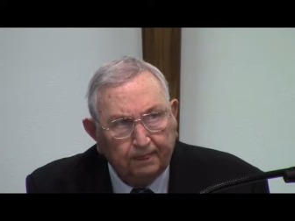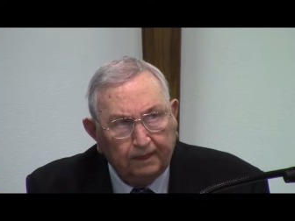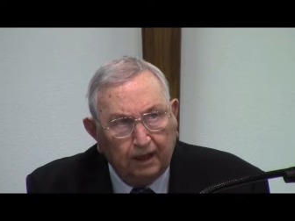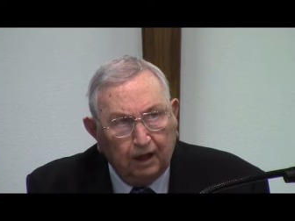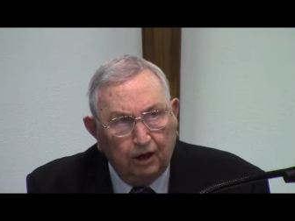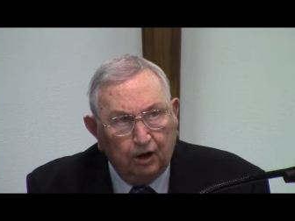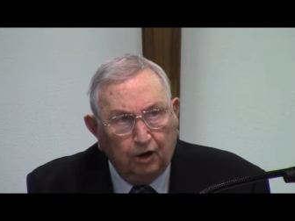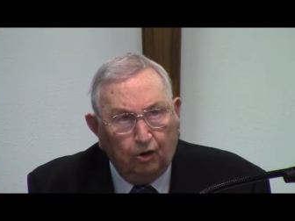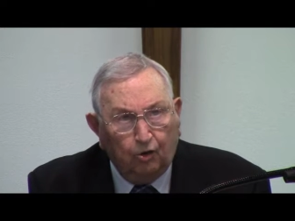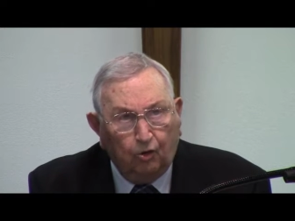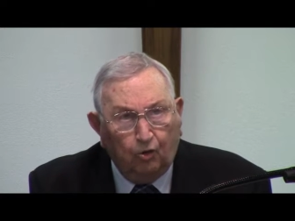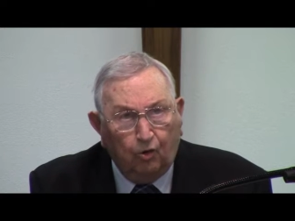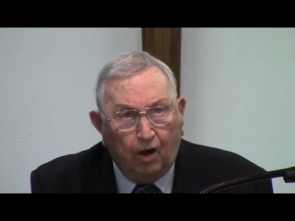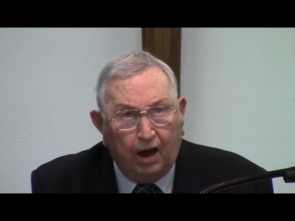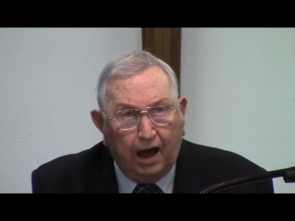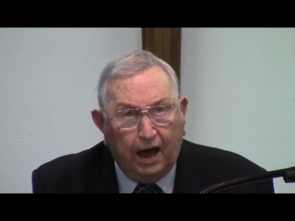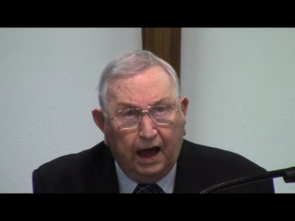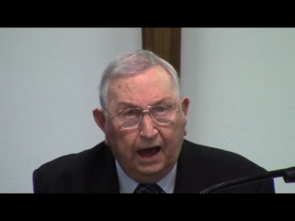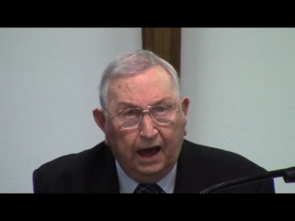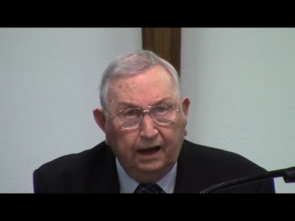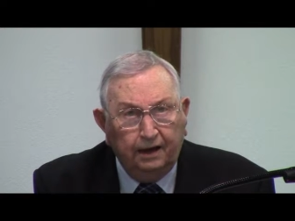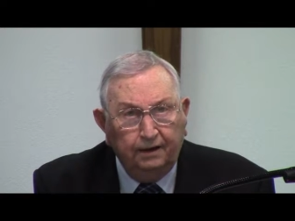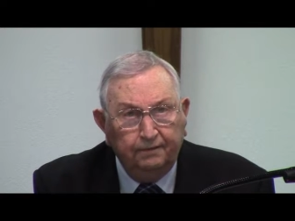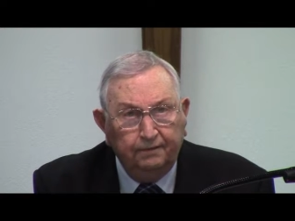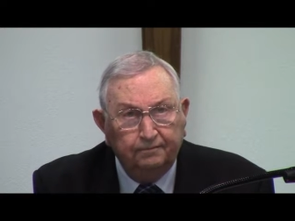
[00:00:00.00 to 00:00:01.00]
You know
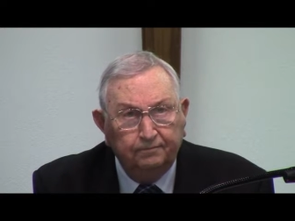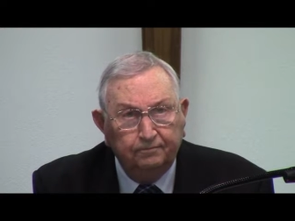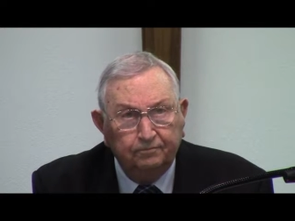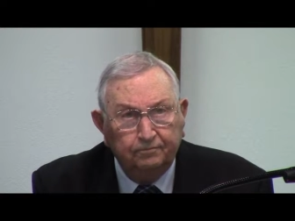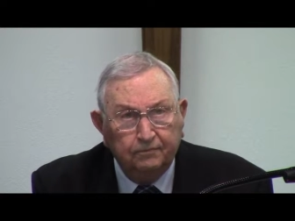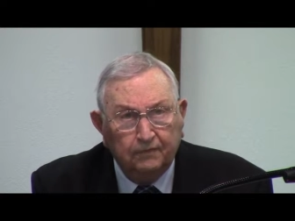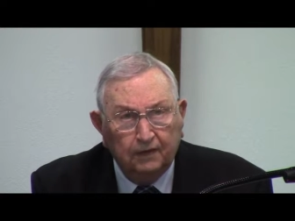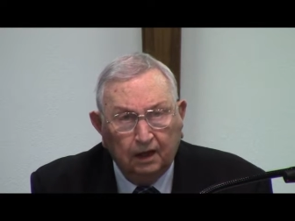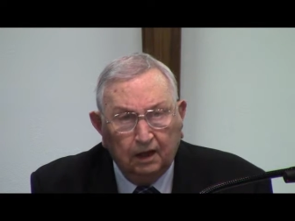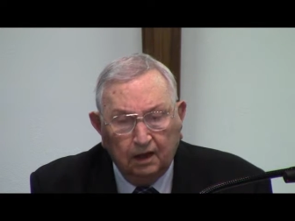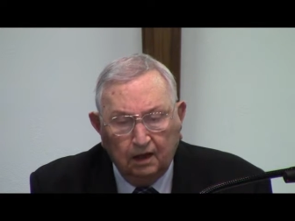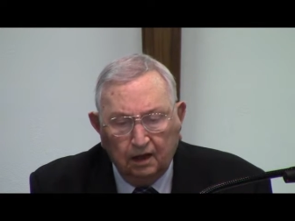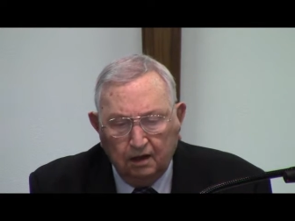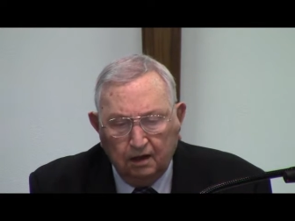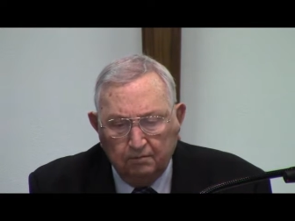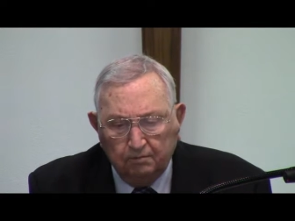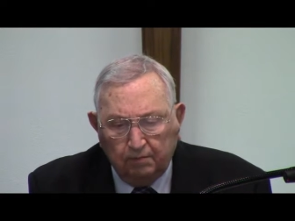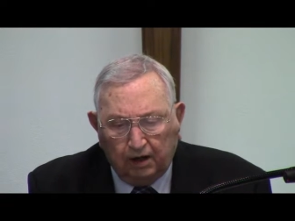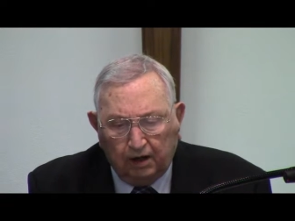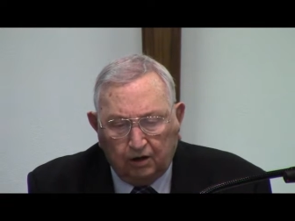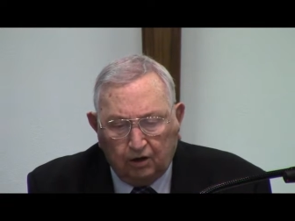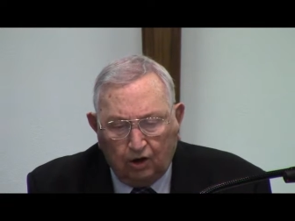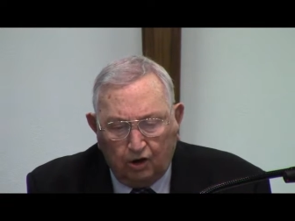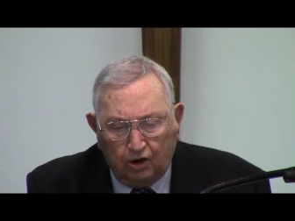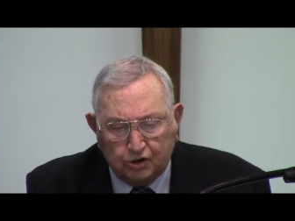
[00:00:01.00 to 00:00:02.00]
why?
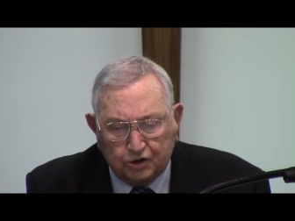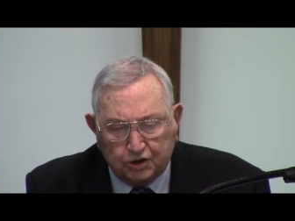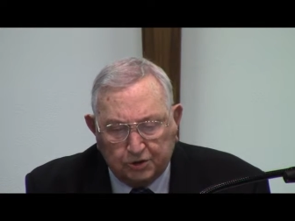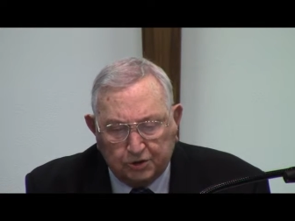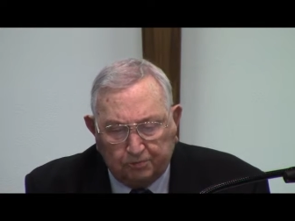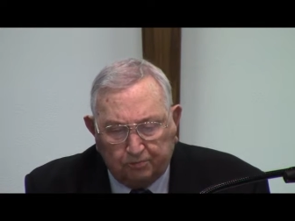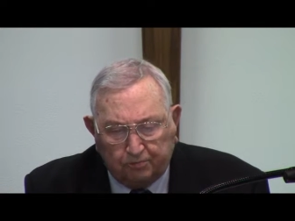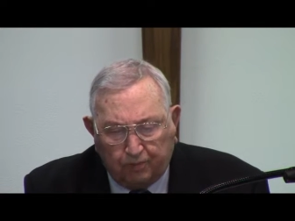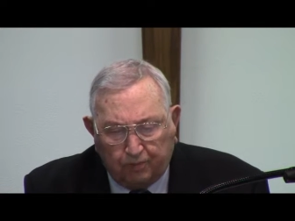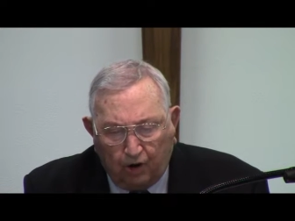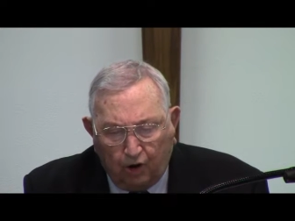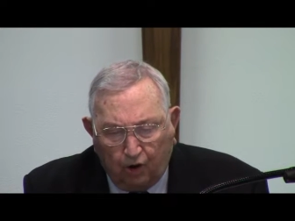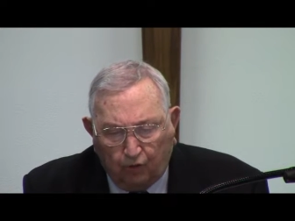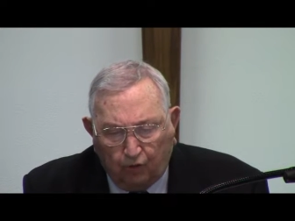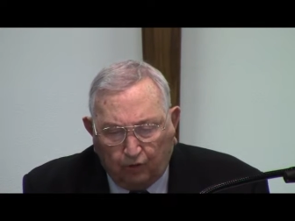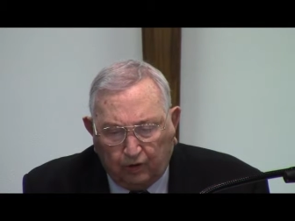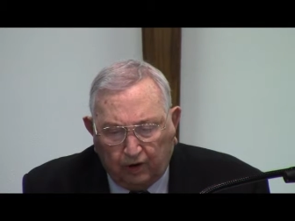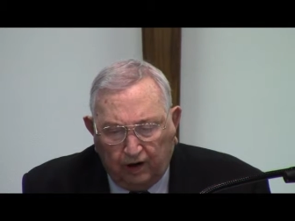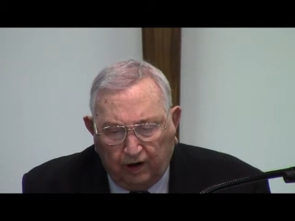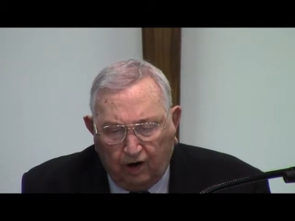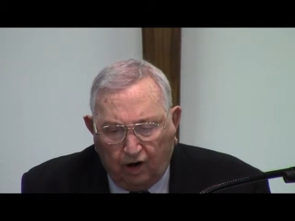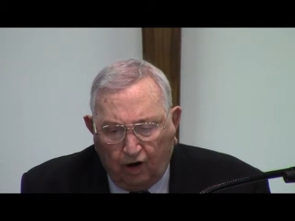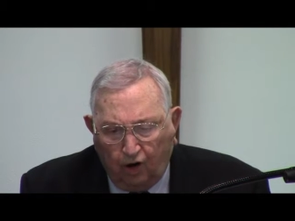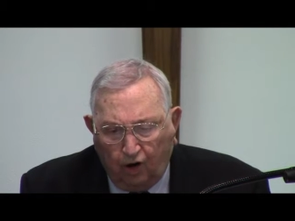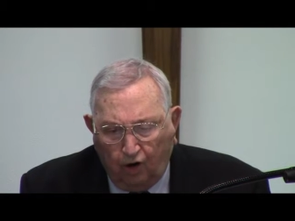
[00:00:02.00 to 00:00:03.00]
Because a
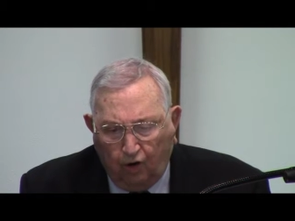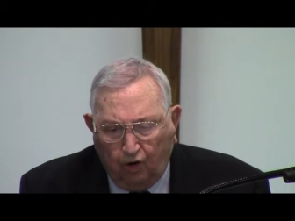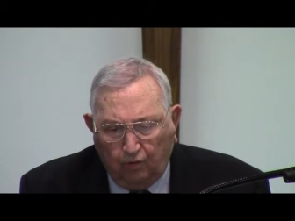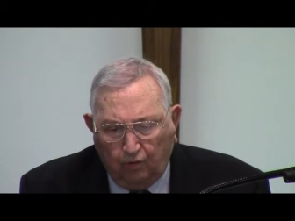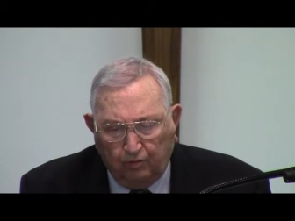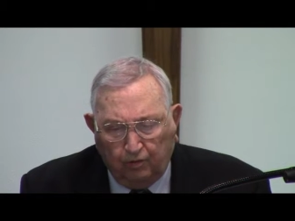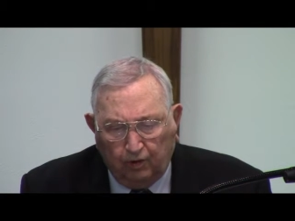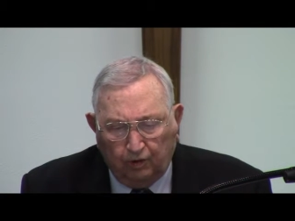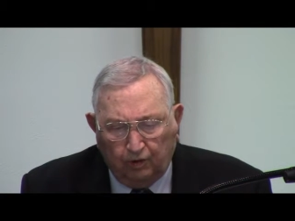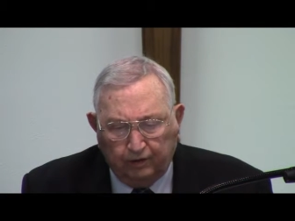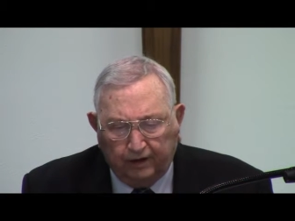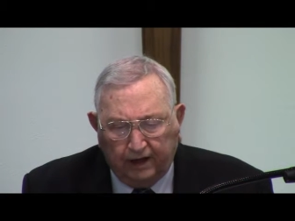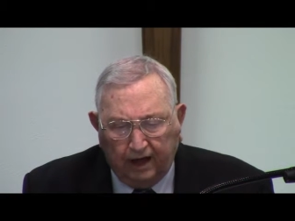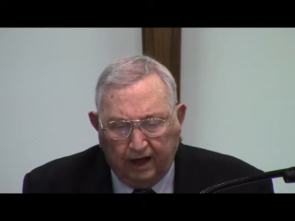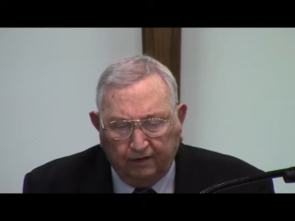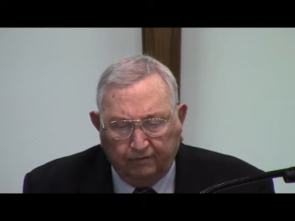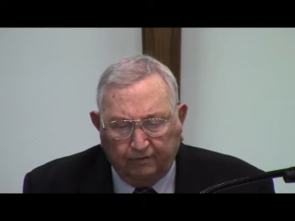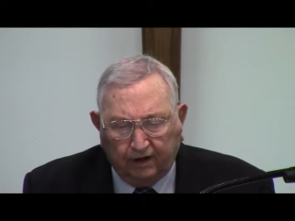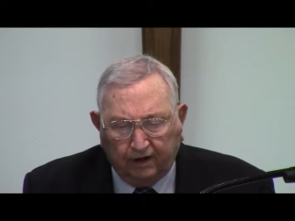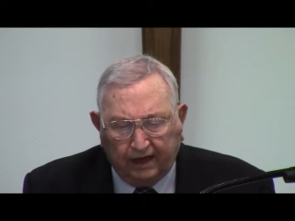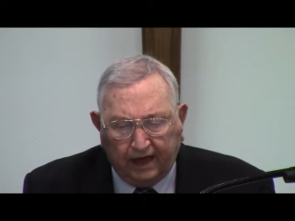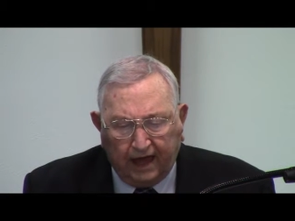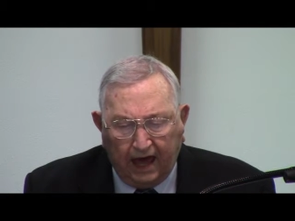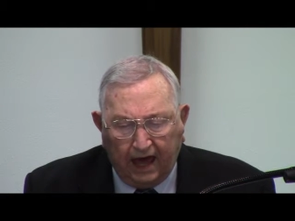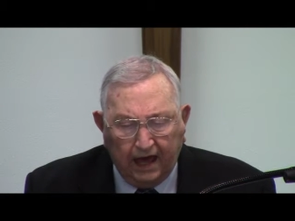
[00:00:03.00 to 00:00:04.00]
broken home will
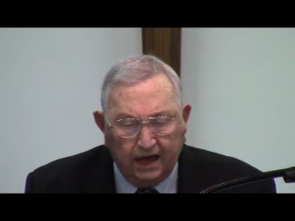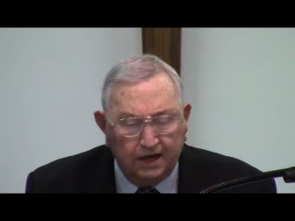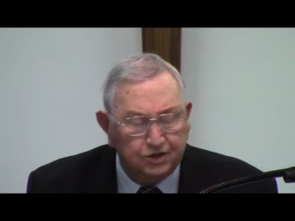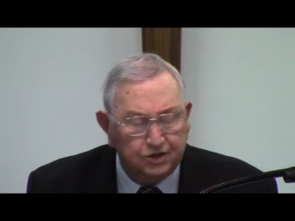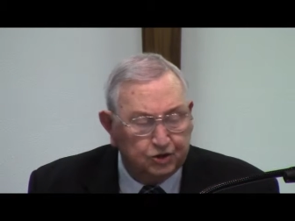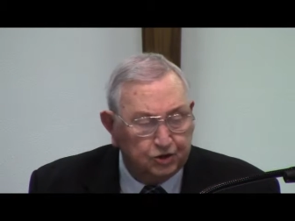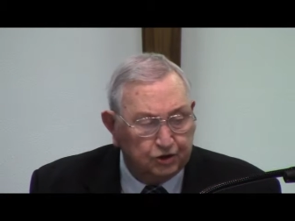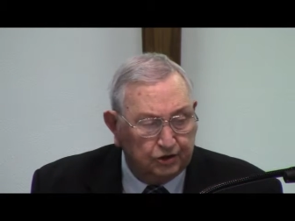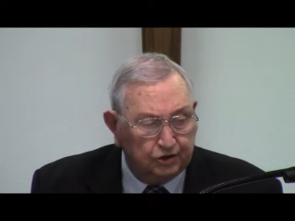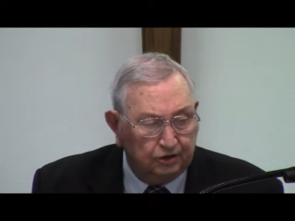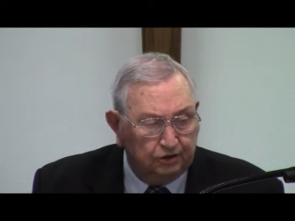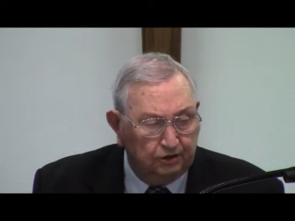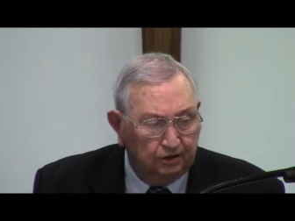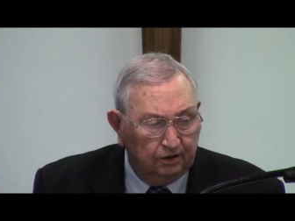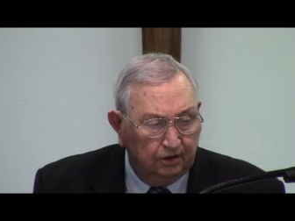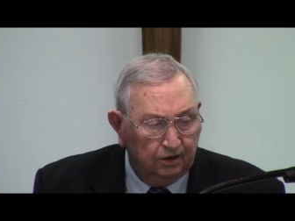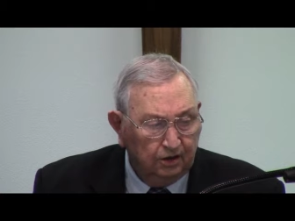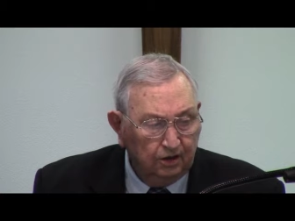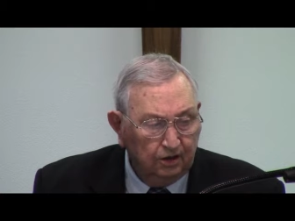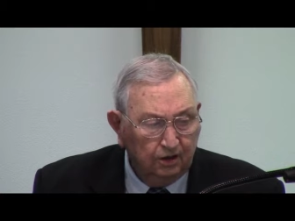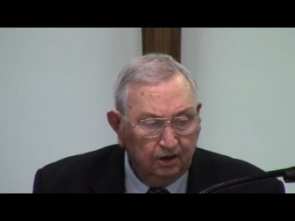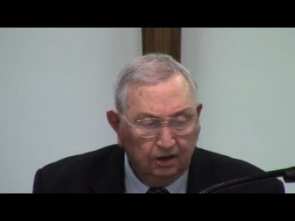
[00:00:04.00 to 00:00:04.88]
give occasion